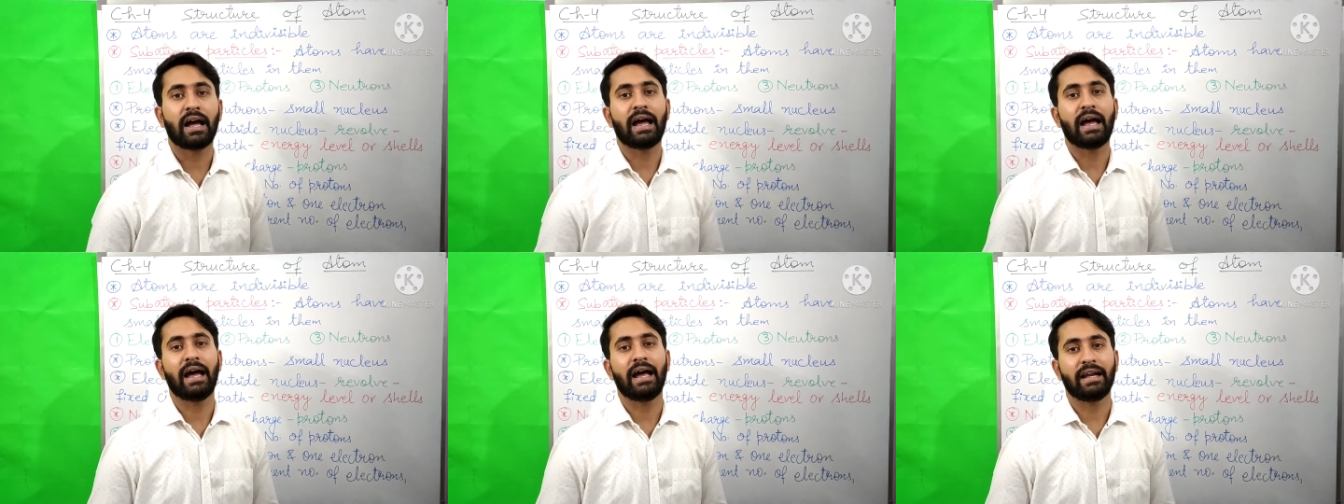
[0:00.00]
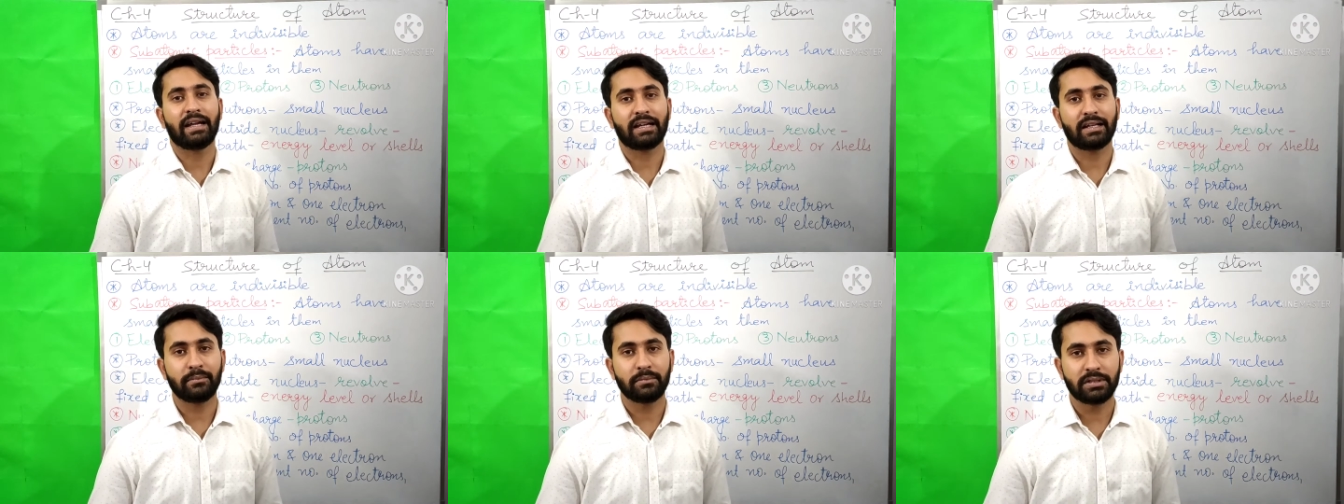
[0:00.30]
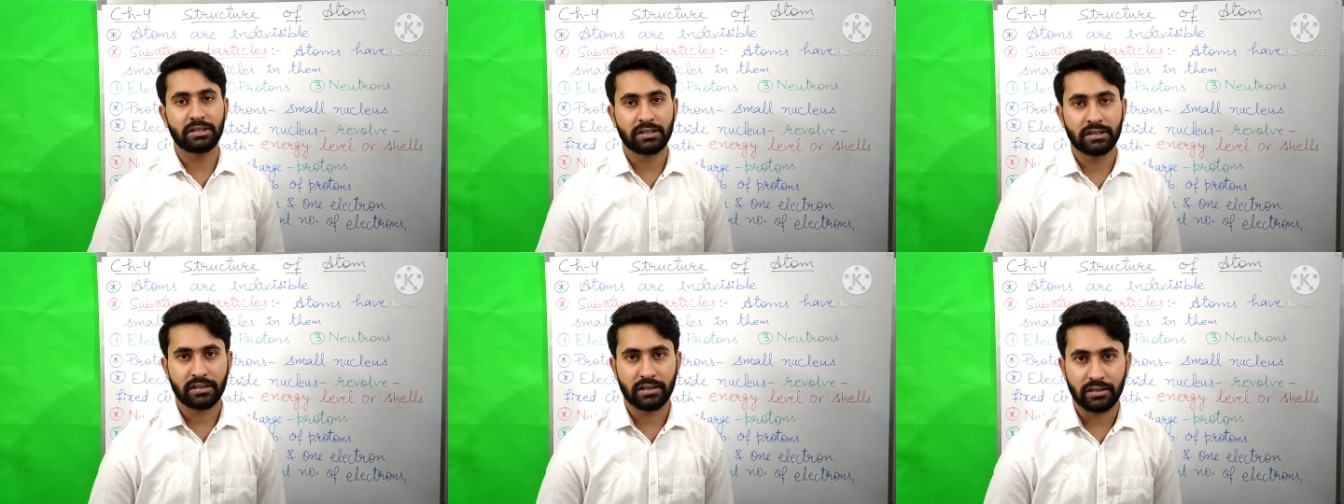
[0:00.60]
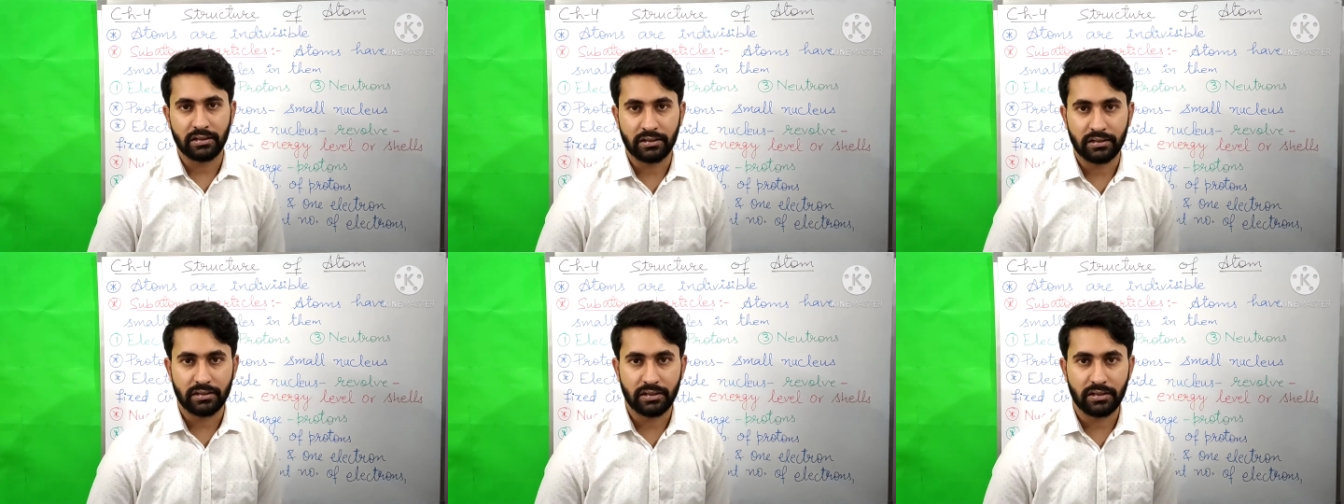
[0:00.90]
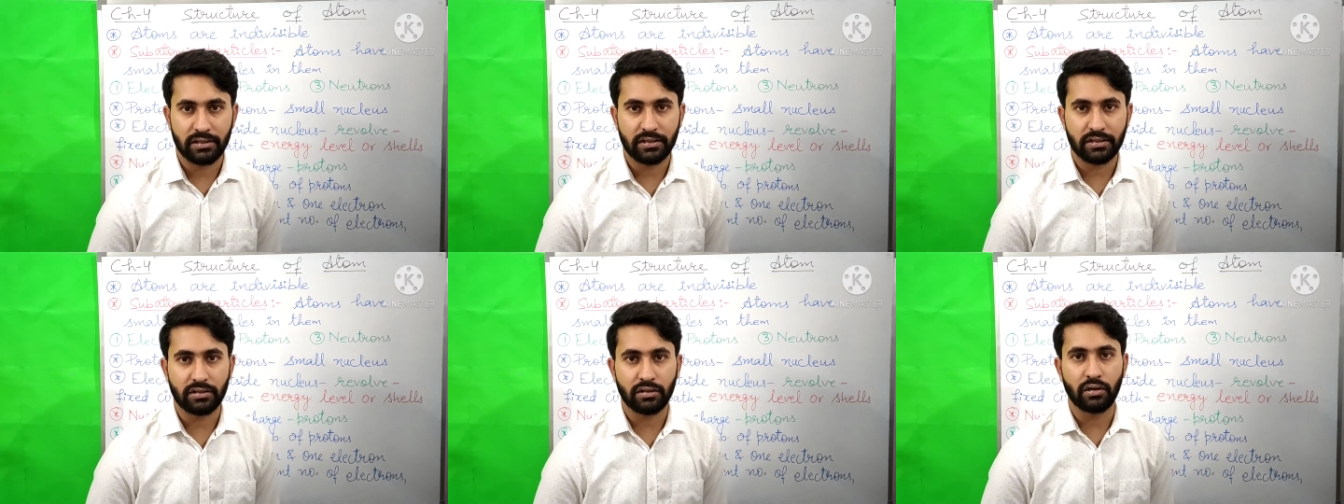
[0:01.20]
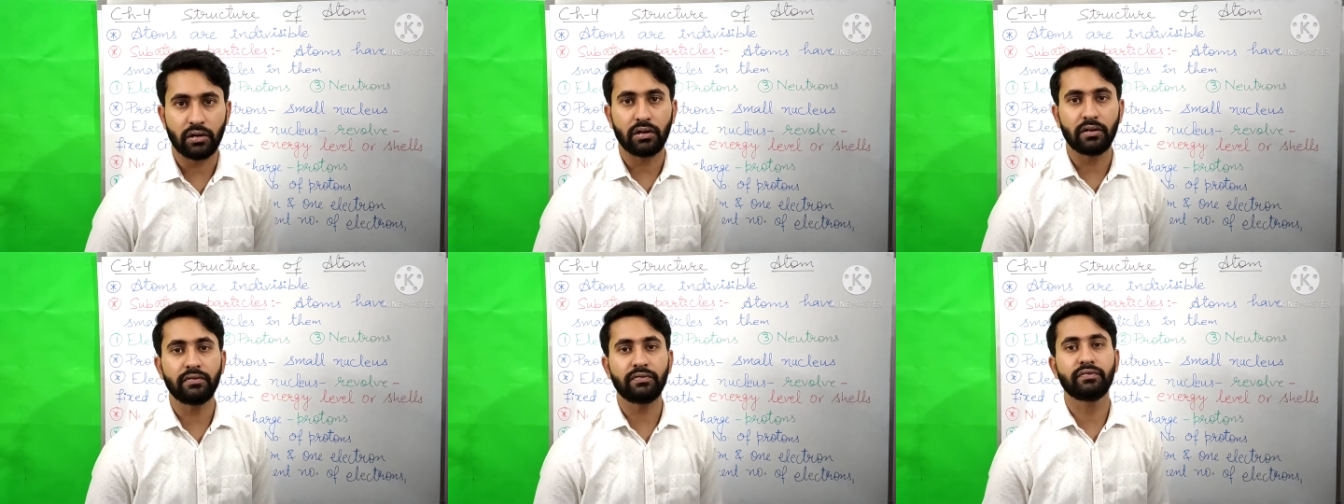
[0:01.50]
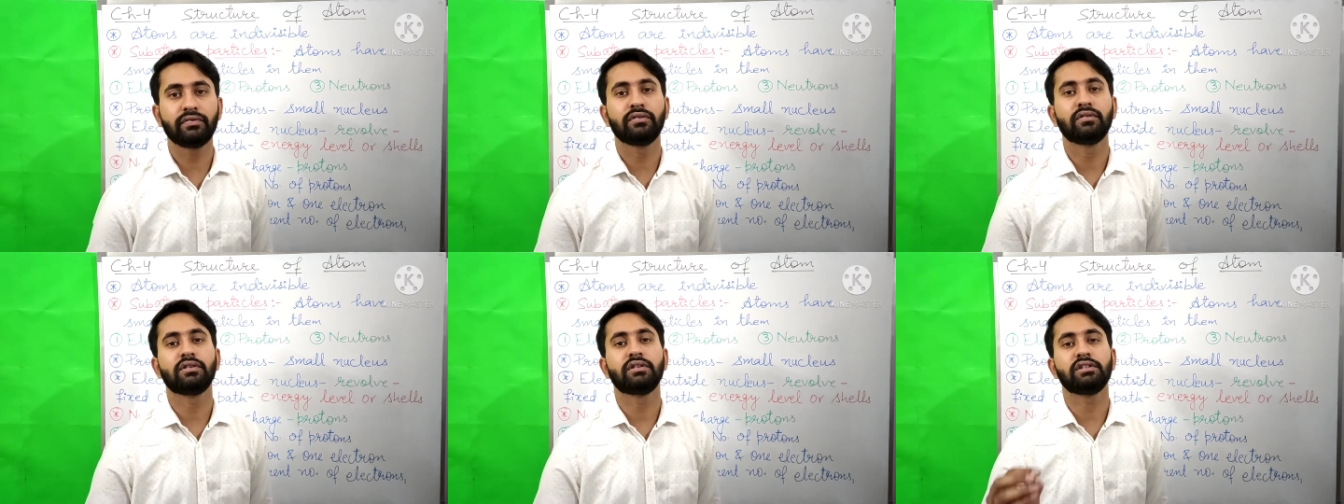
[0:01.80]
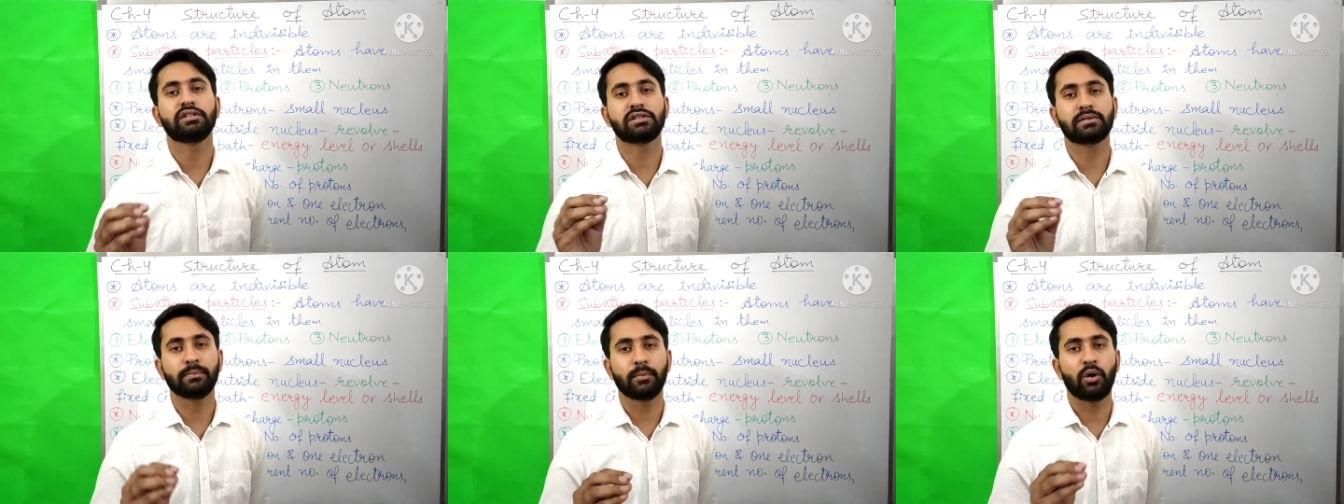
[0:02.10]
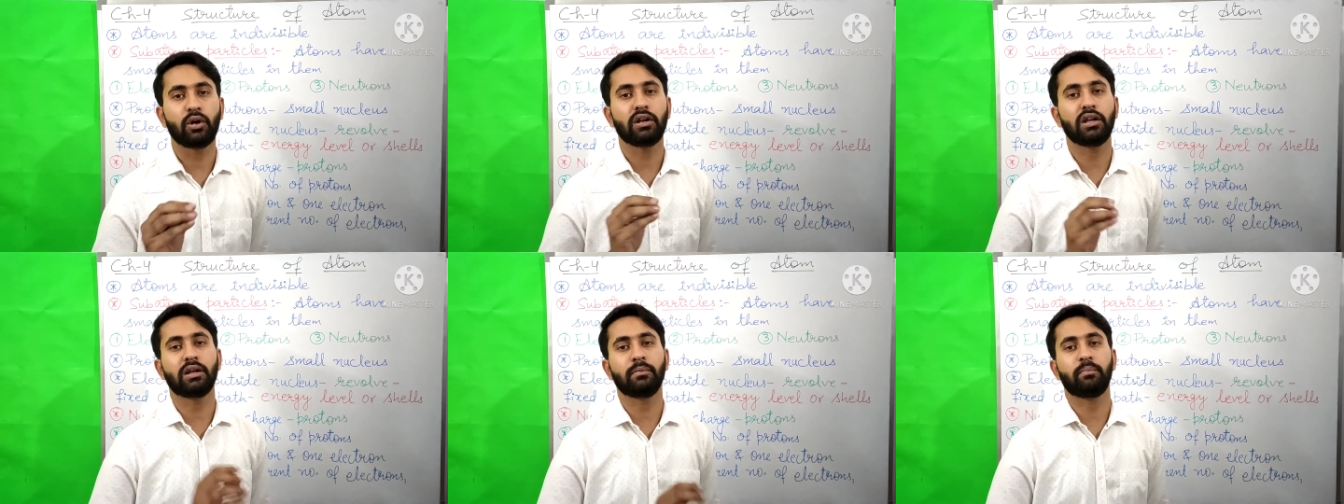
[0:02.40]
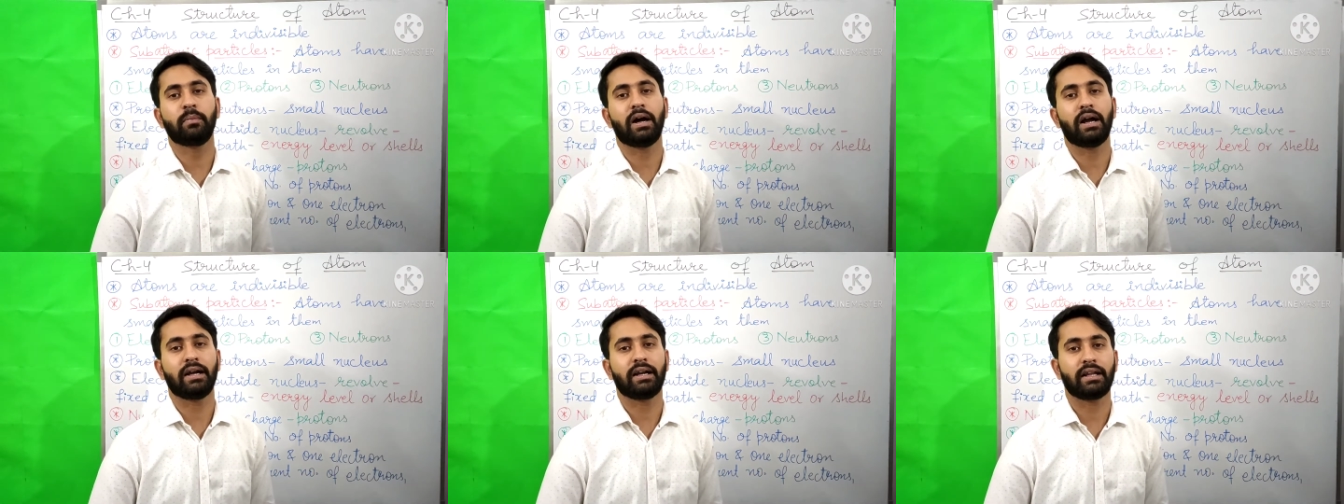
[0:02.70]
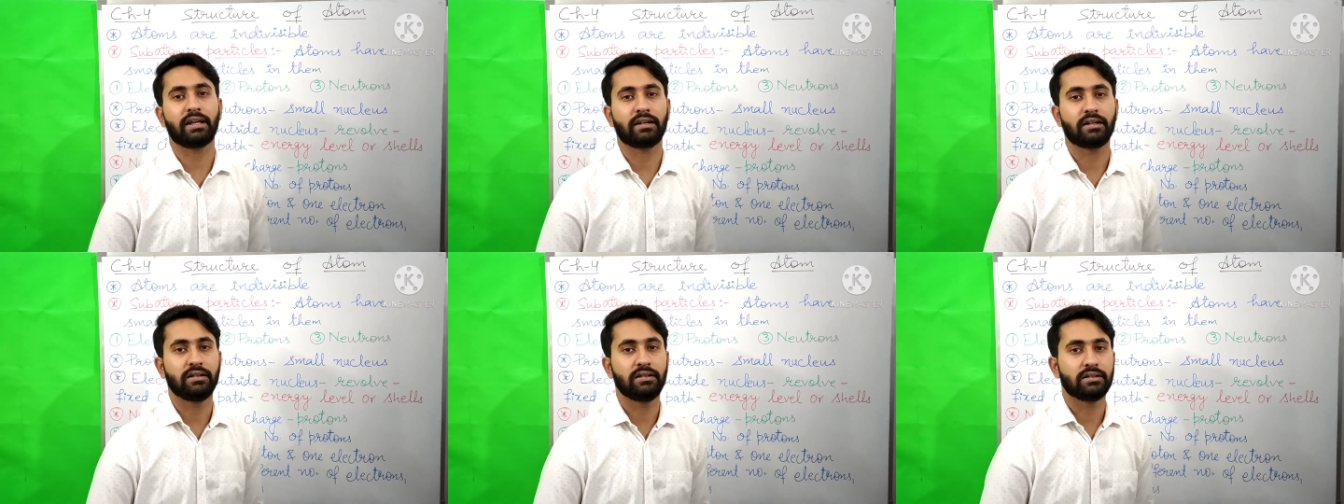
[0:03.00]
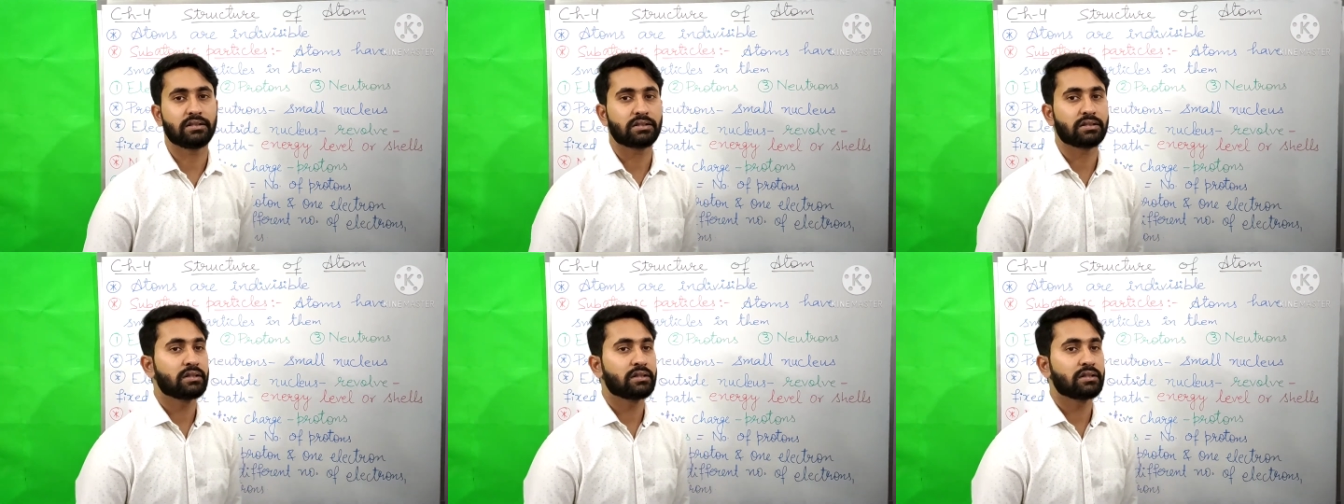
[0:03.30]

atoms consist of smaller particles.